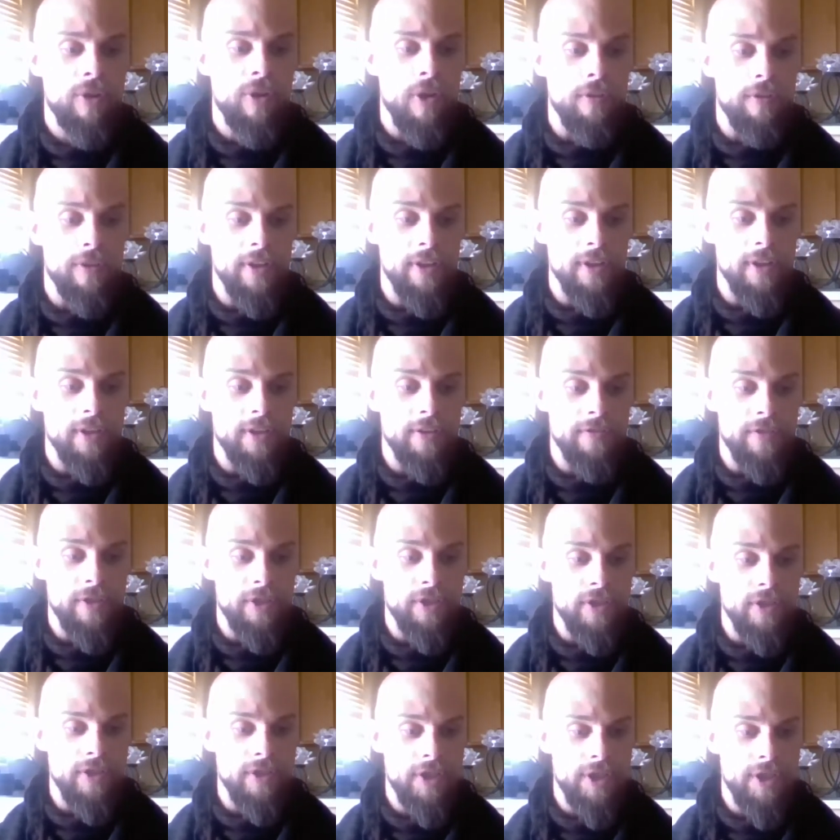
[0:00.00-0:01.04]
of his
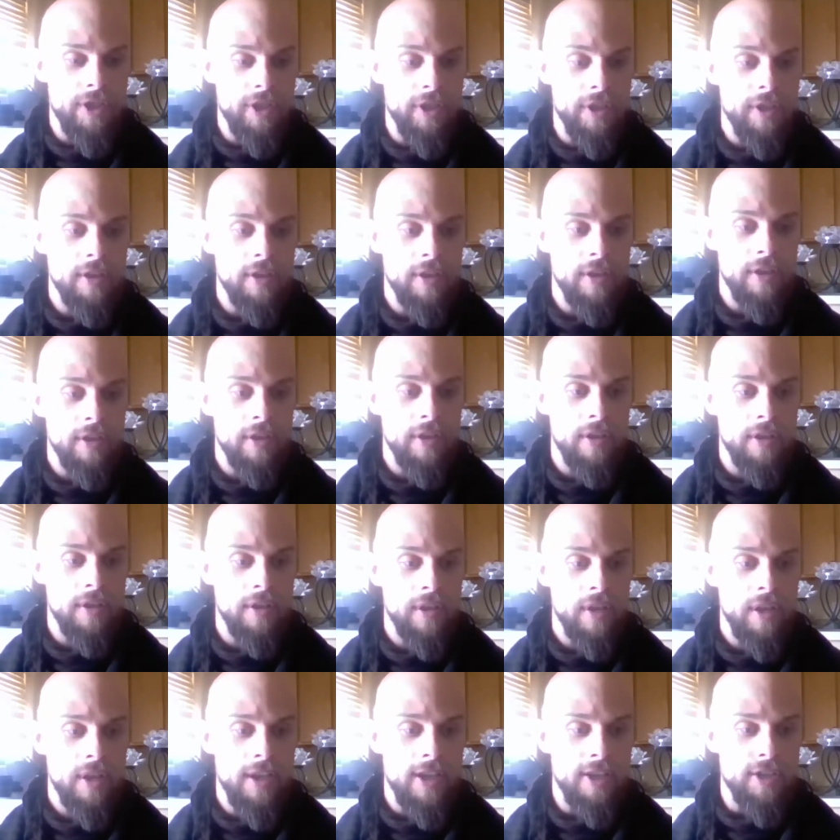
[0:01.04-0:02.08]
sufficiency
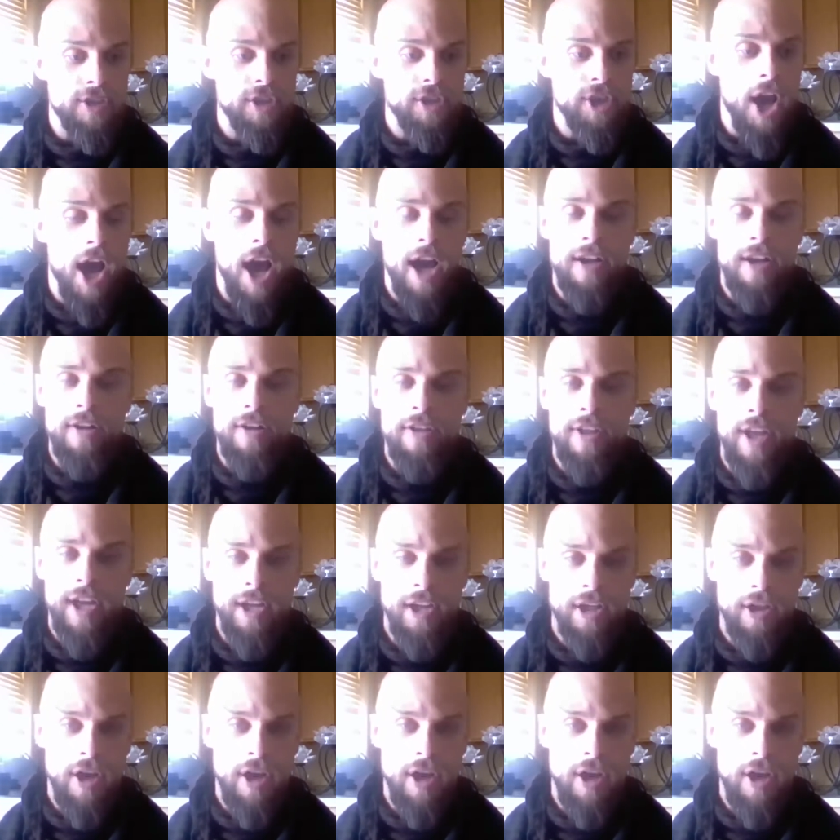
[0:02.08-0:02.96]
is not that he